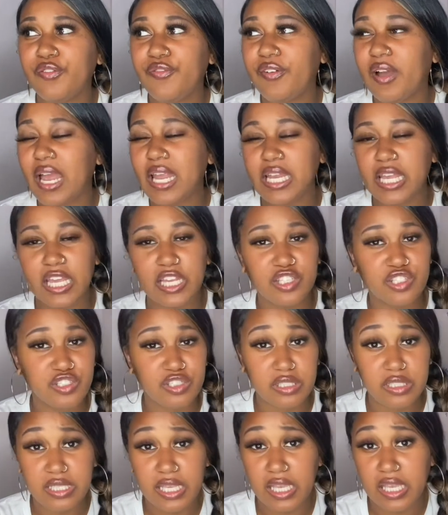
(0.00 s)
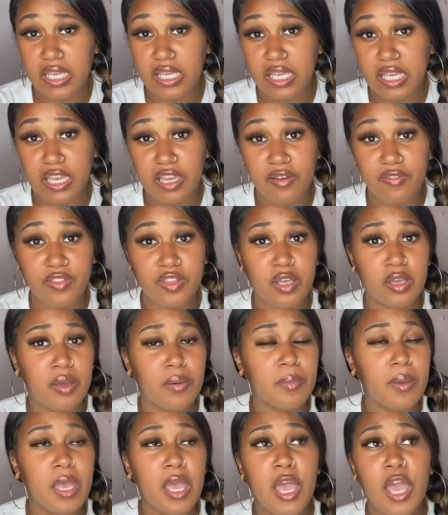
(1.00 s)
financially taking care of
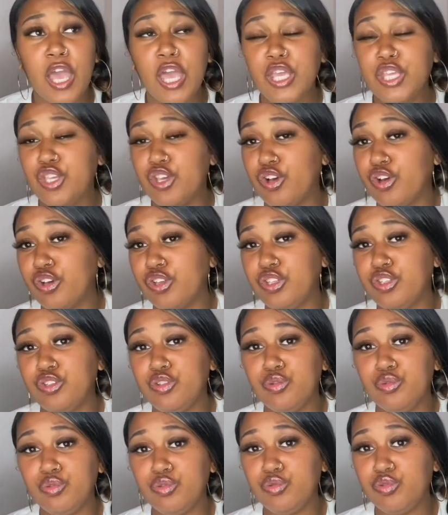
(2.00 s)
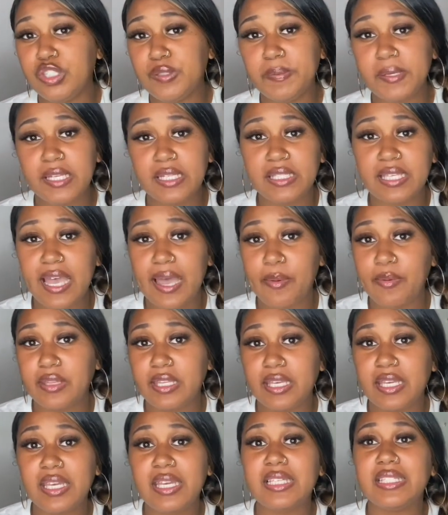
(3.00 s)
them, you're, you you spend time with
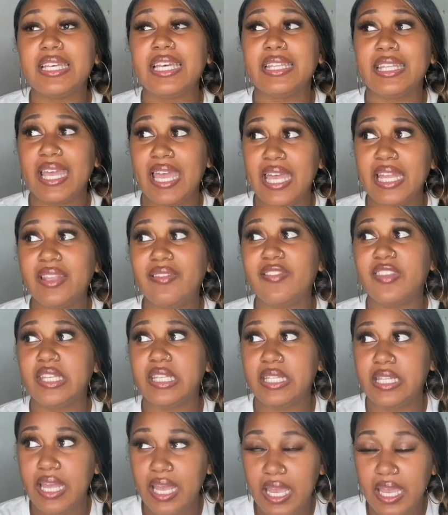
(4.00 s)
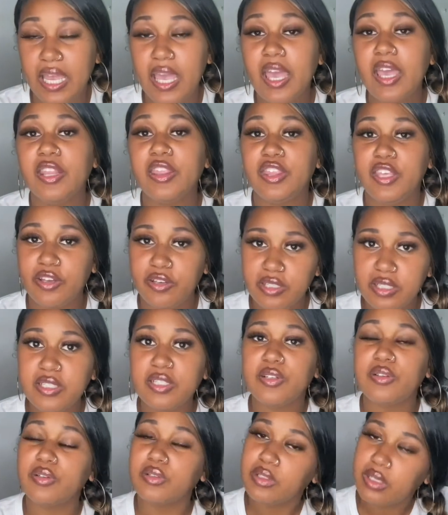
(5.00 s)
the kids. At the end of the day, they're
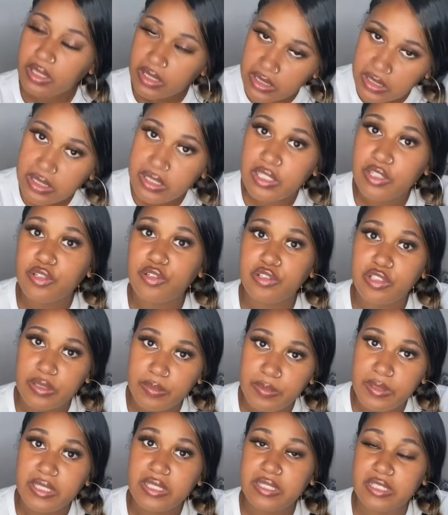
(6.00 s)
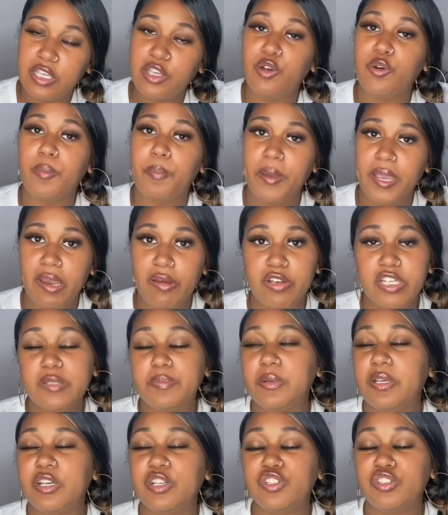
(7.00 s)
still considered to be single parents
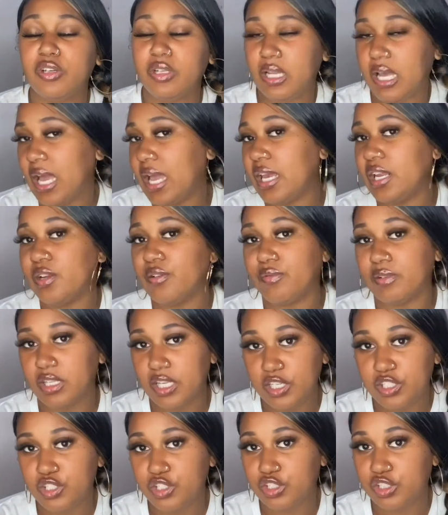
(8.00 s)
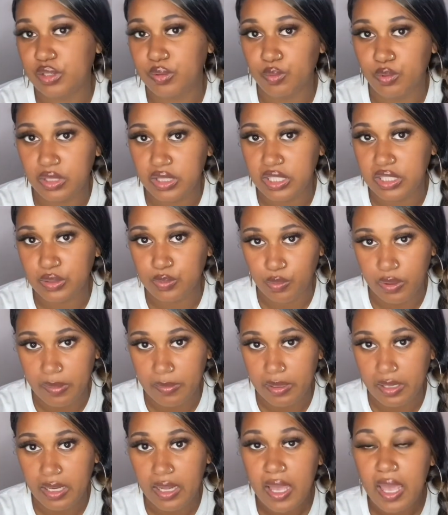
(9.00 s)
because you're not in a relationship with these
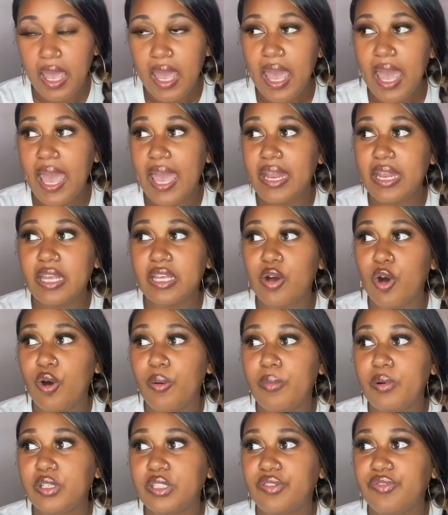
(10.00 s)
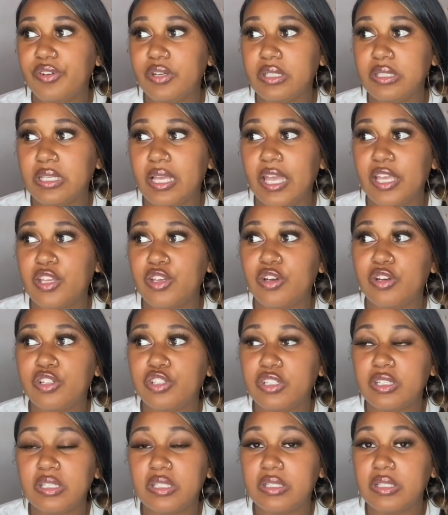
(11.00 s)
women. And it almost feels like you're
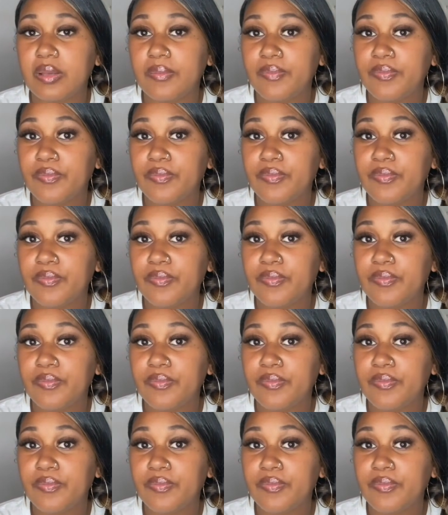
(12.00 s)
just